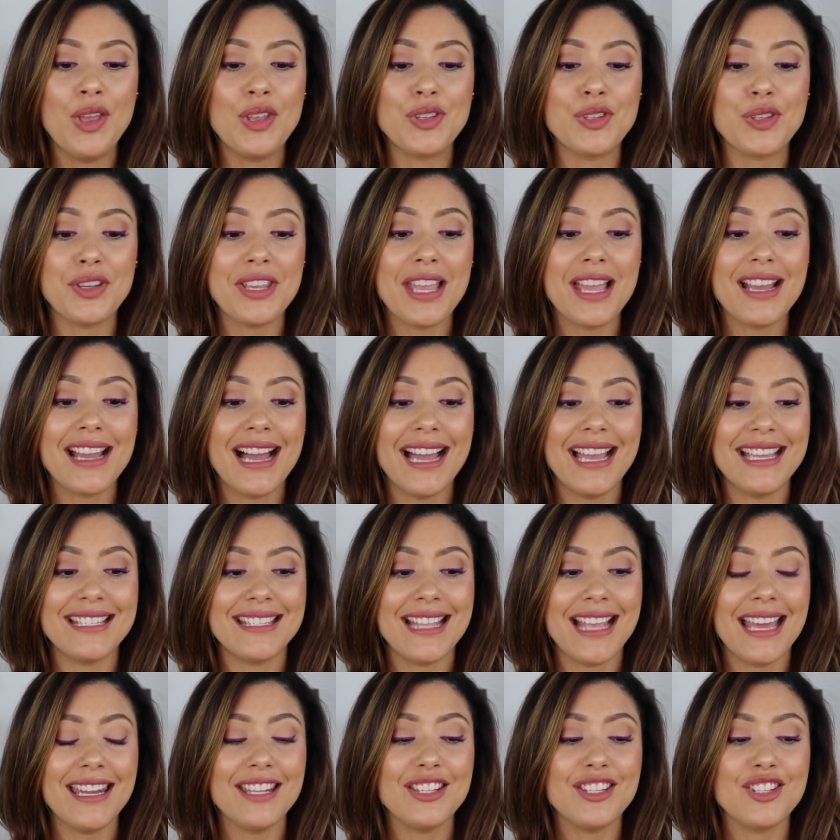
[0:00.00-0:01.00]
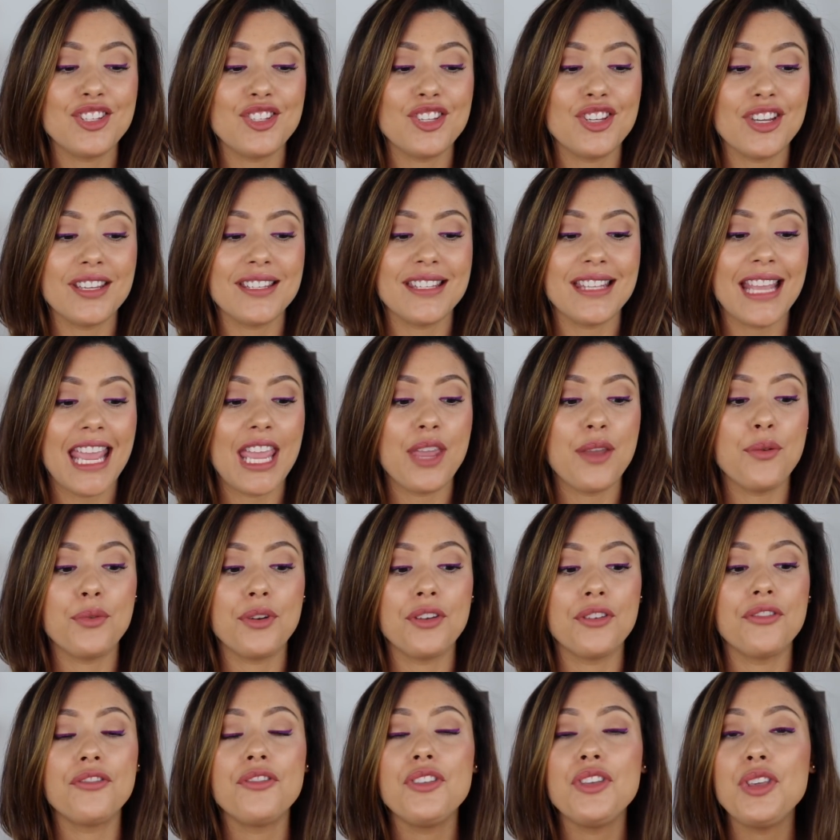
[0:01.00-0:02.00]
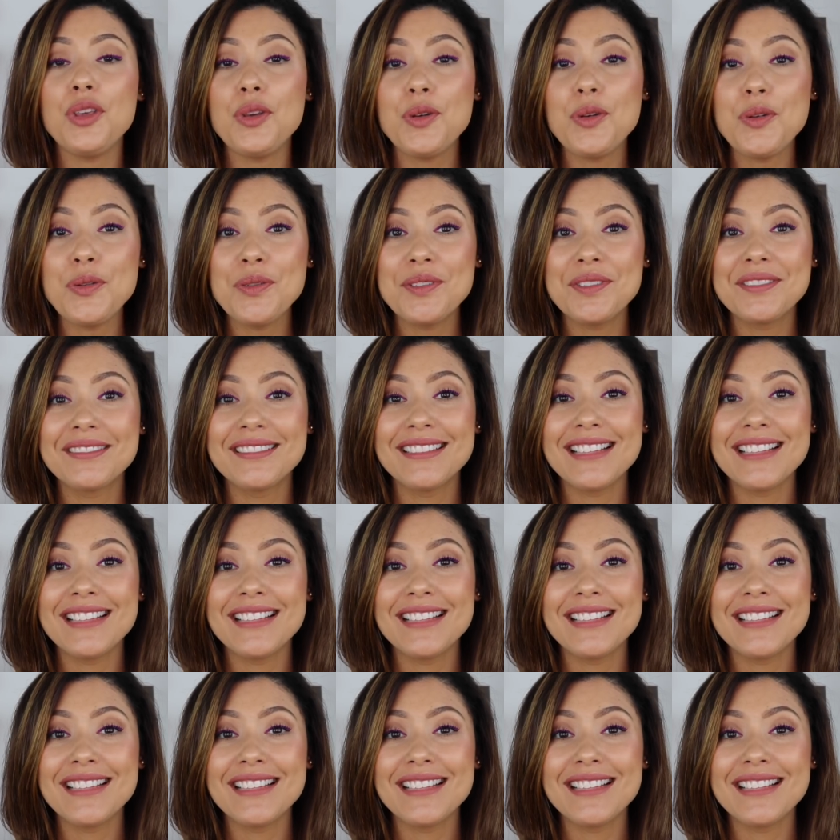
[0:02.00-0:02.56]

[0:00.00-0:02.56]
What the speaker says: So yeah, guys, that is just a review,